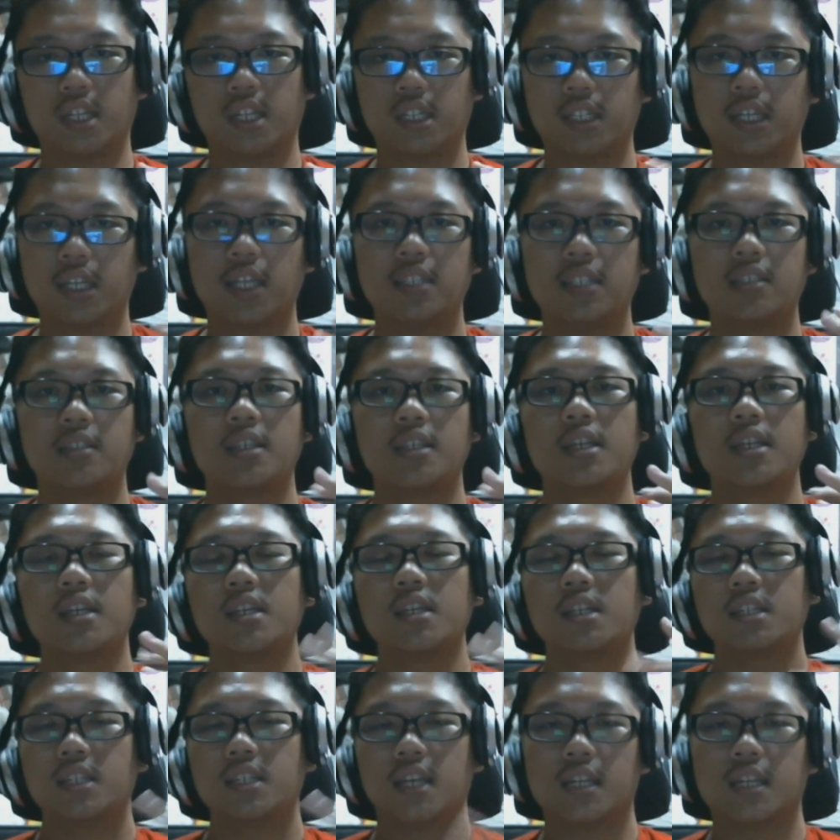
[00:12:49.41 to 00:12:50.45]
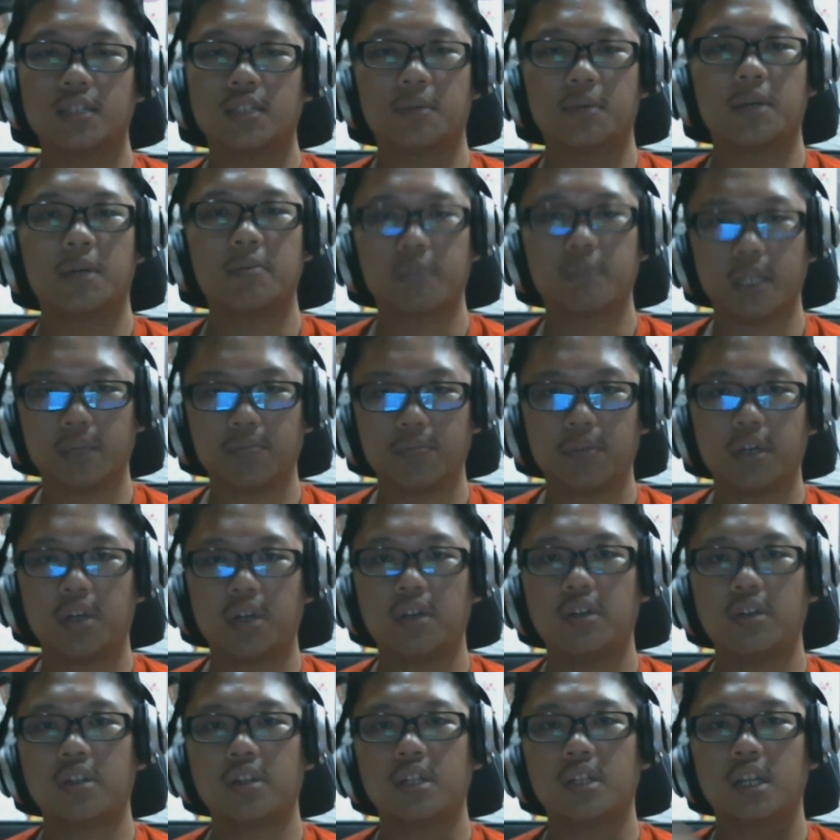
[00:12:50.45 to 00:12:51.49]
Like that's my main
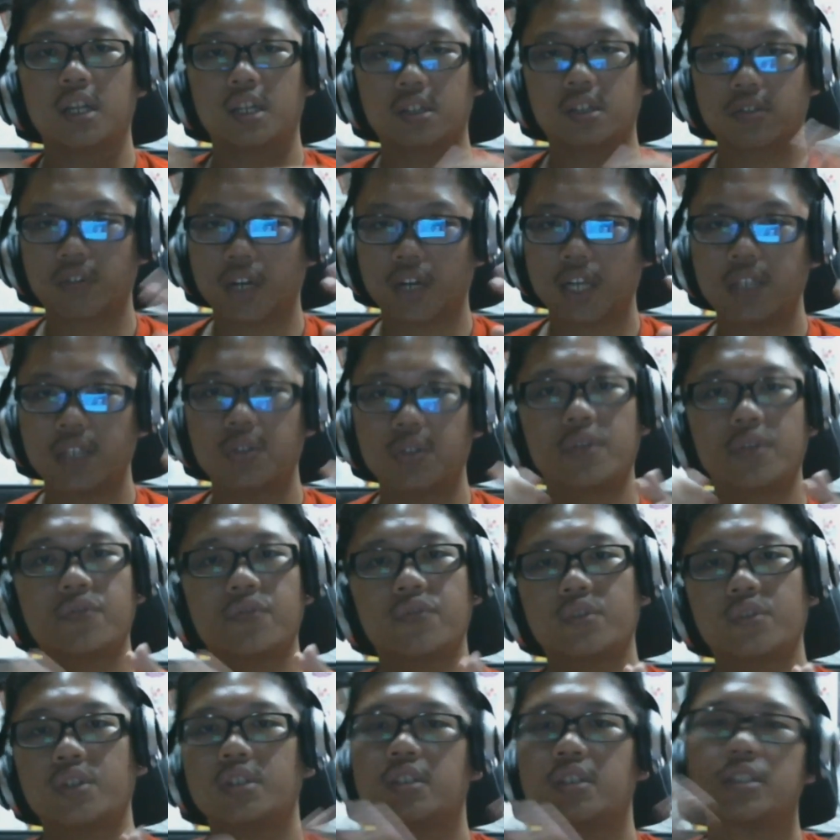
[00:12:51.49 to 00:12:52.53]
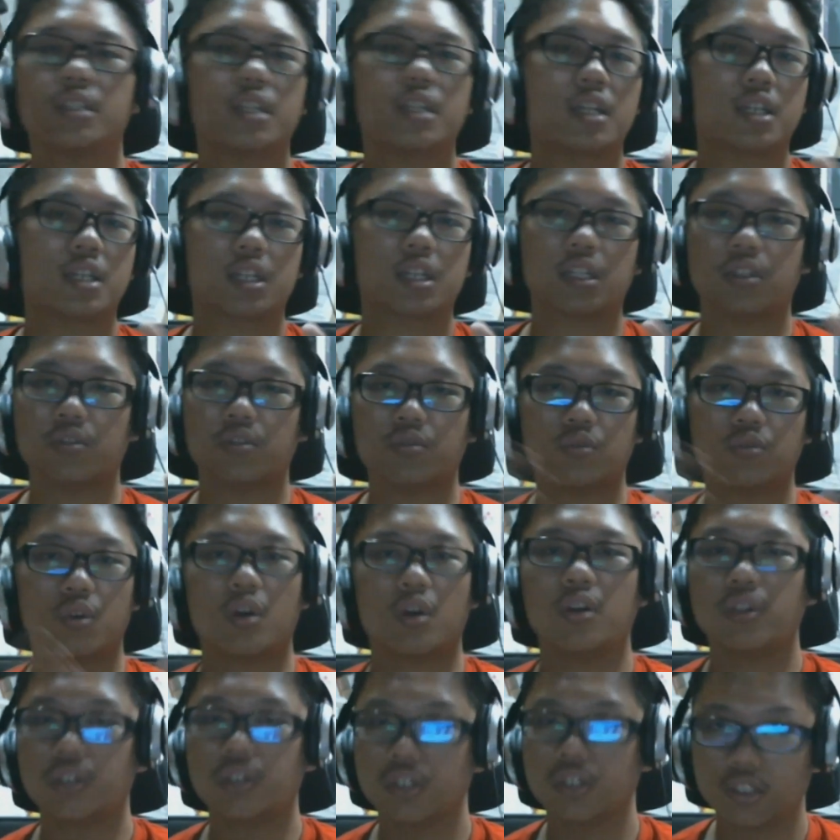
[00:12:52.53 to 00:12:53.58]
priority, like graduate first, then I can do
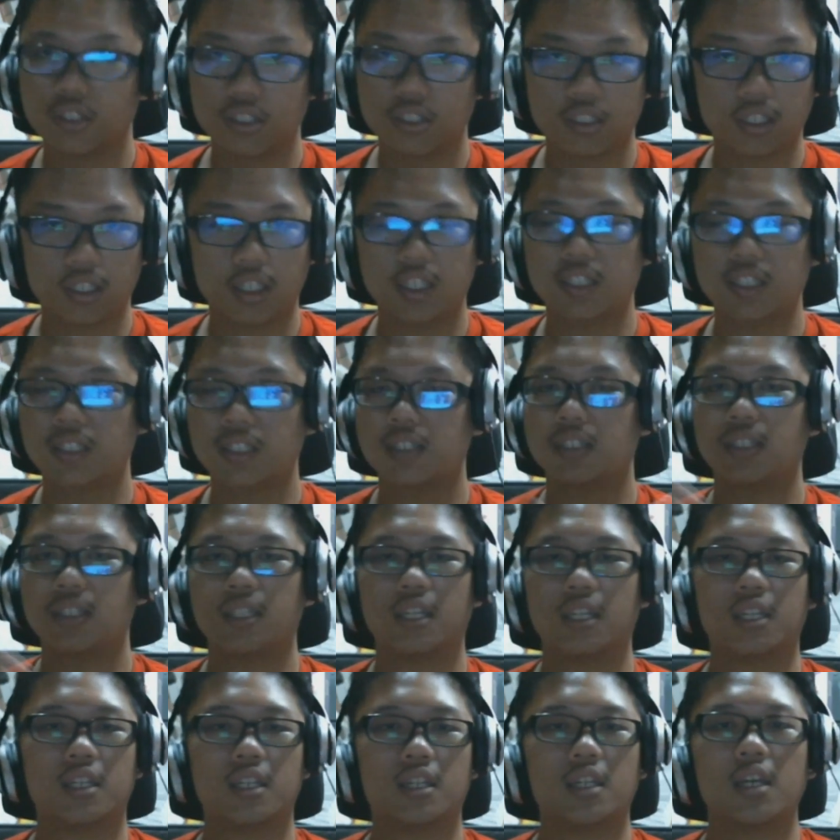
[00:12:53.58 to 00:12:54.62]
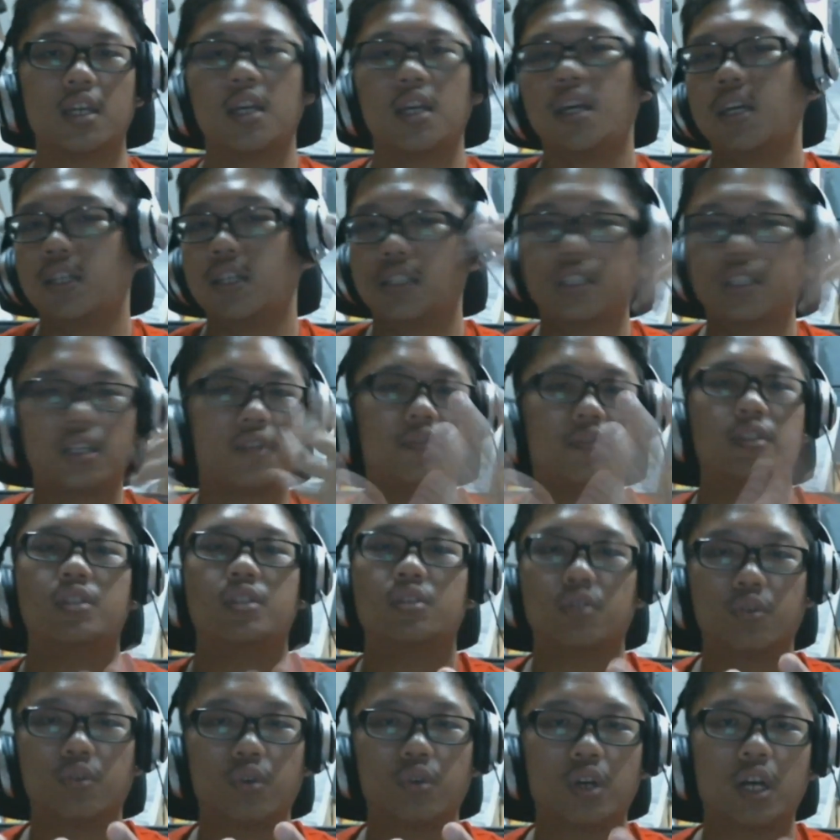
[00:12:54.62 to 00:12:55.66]
all these things and then give it
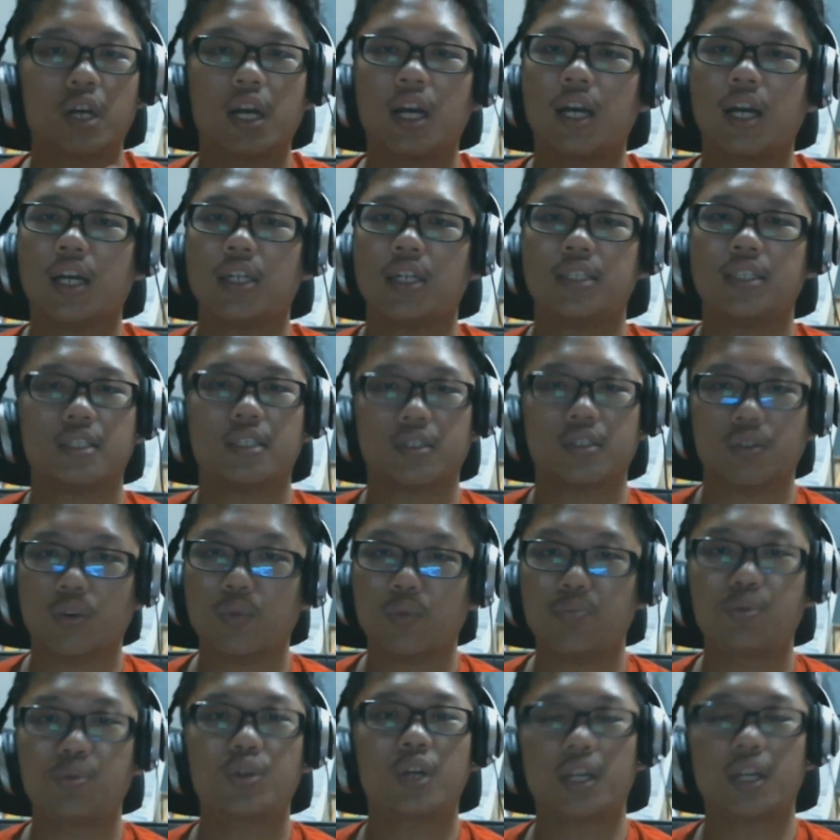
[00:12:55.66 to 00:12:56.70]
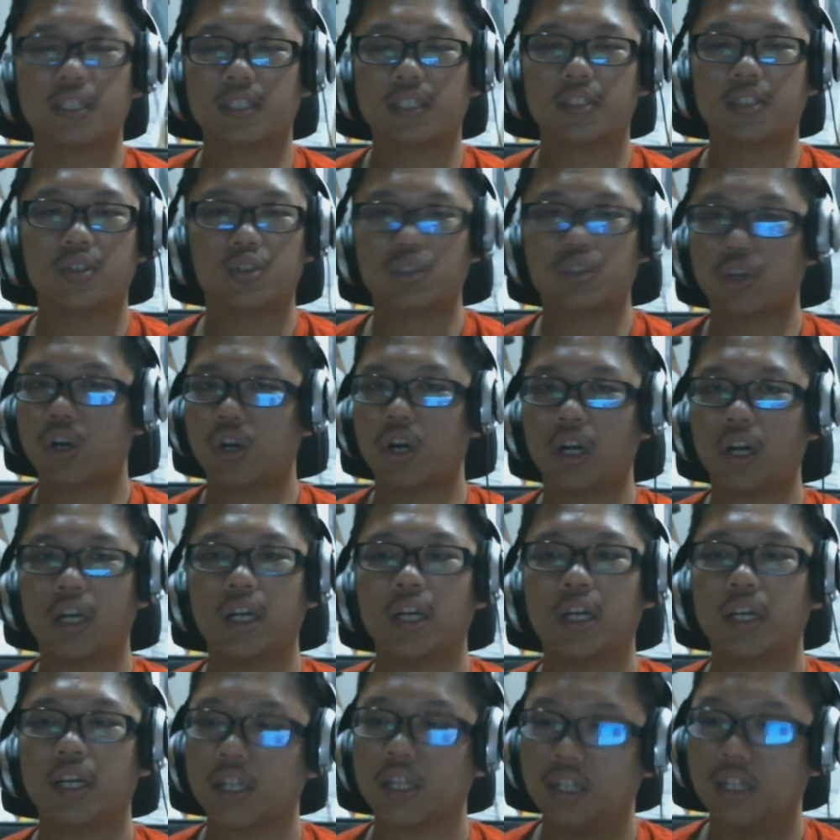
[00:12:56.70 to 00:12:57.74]
to you guys, and hope you guys enjoy
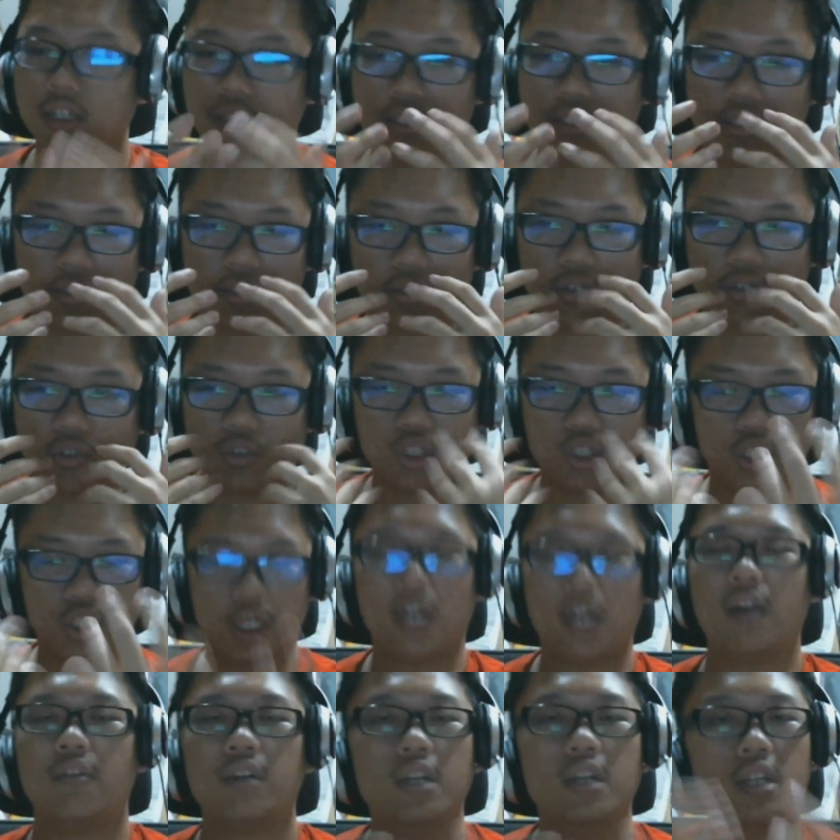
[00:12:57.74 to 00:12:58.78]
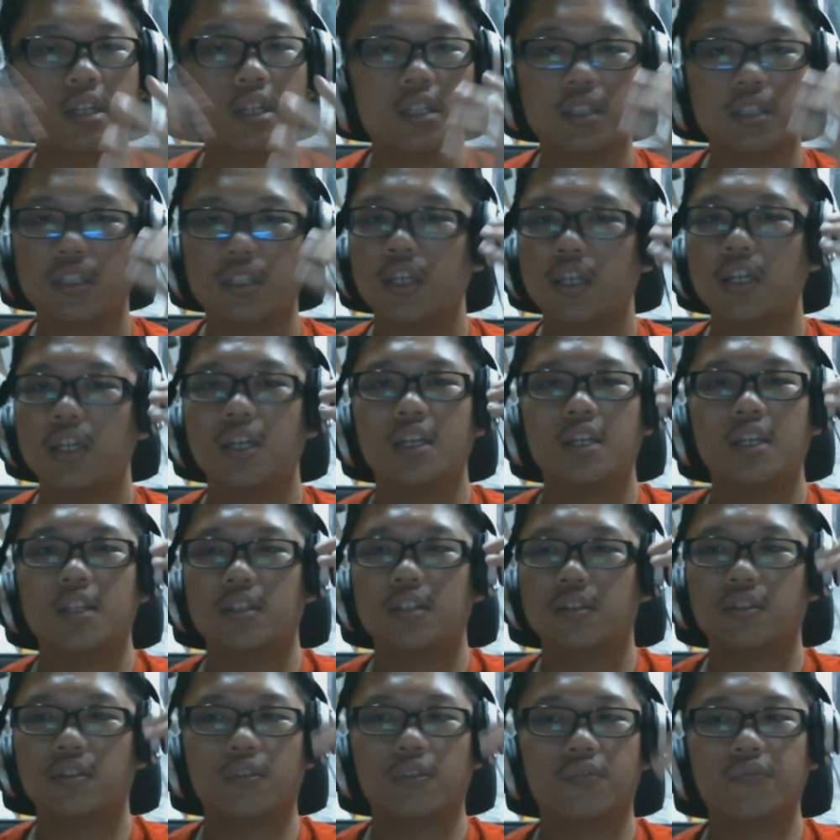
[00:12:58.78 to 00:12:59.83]
it, and you know, share it, and
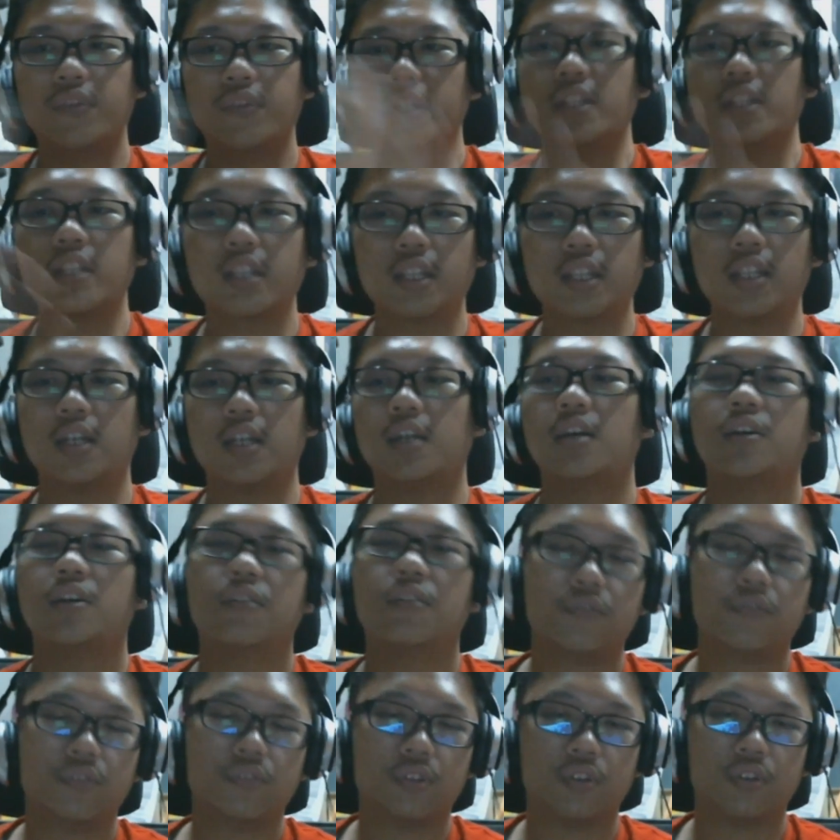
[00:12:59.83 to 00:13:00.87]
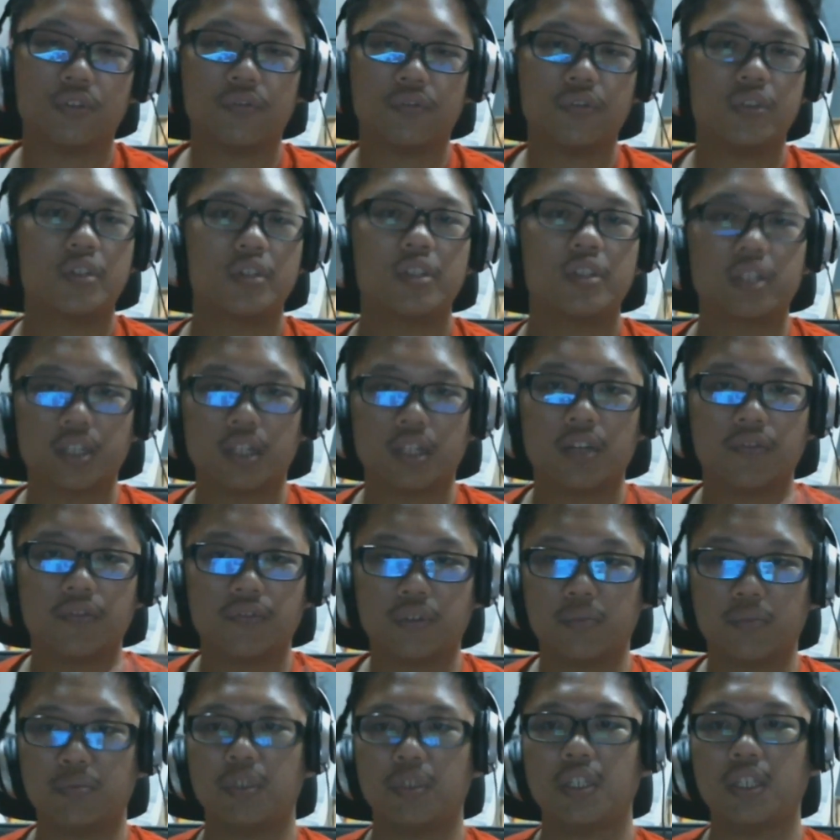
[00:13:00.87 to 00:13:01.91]
you know, feel the love
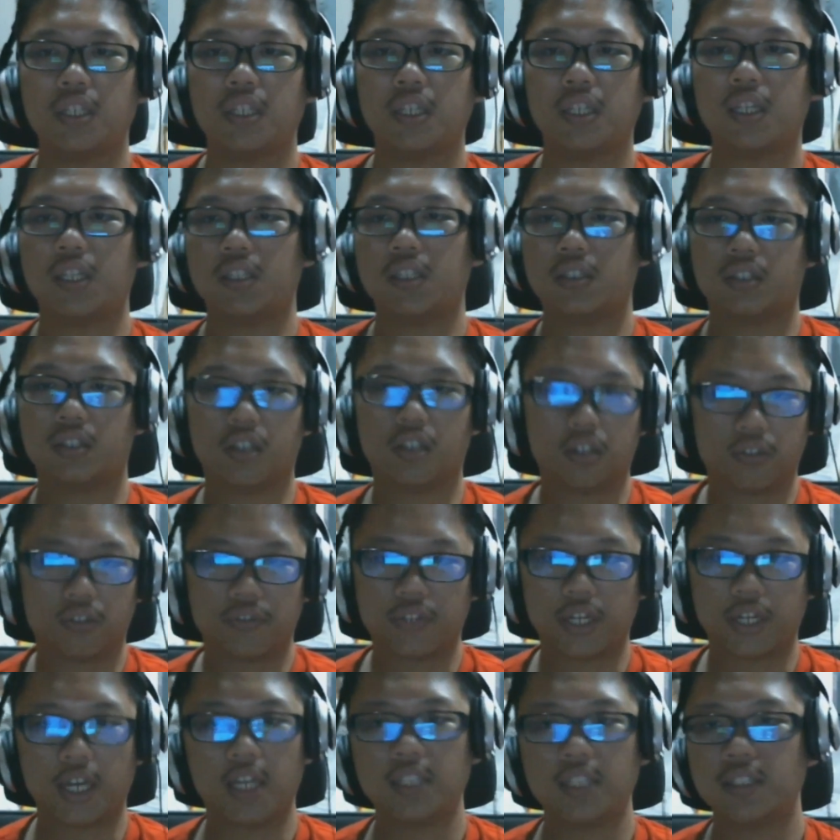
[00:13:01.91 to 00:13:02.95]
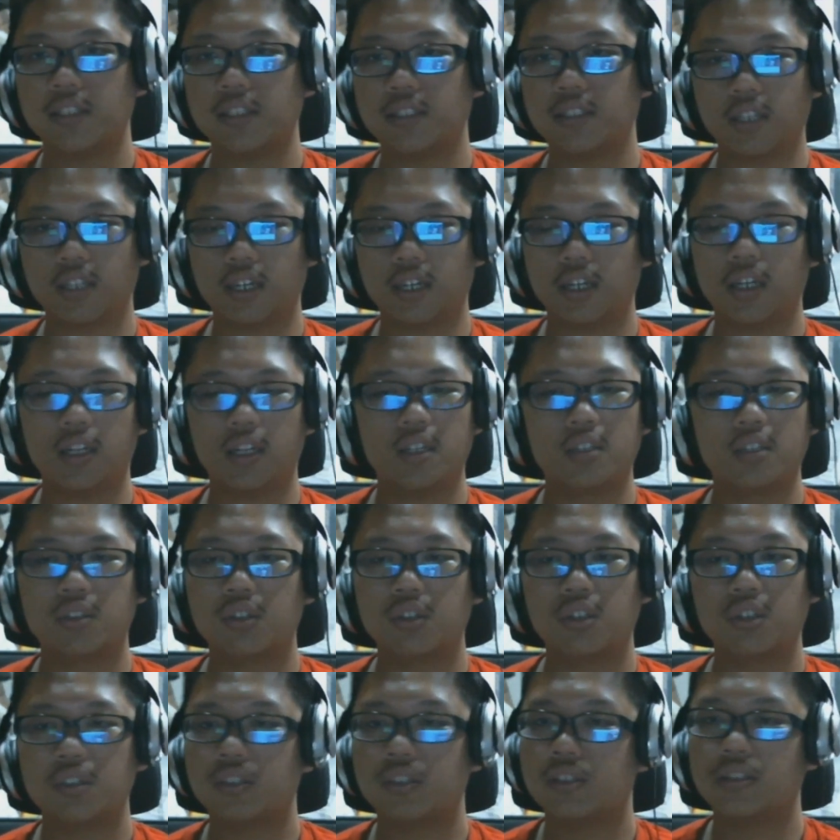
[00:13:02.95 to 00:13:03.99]
for me and all that good